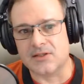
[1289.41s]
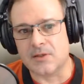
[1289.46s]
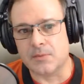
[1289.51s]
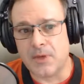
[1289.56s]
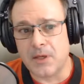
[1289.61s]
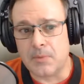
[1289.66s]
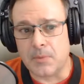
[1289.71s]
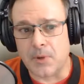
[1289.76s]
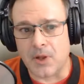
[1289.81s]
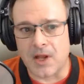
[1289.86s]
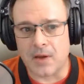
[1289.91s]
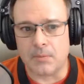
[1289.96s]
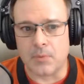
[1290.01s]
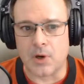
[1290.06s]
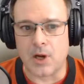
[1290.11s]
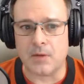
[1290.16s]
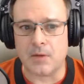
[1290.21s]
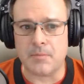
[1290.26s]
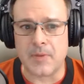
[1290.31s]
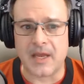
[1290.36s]
Some people have
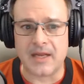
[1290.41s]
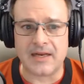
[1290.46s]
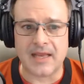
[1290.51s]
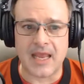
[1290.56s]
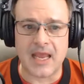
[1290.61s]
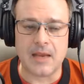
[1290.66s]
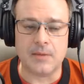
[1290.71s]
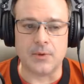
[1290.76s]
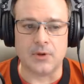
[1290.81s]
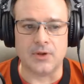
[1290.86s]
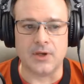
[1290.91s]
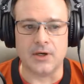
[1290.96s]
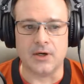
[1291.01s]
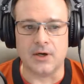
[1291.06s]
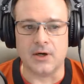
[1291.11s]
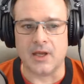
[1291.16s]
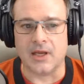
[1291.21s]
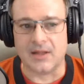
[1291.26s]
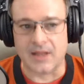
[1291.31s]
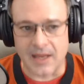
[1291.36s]
broadband cable
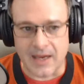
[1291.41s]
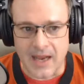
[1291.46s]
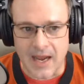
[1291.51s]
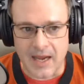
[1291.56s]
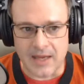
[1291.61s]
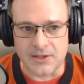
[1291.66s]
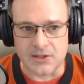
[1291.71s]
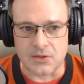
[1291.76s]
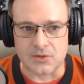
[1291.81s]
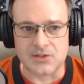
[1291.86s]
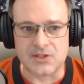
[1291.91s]
internet like I do.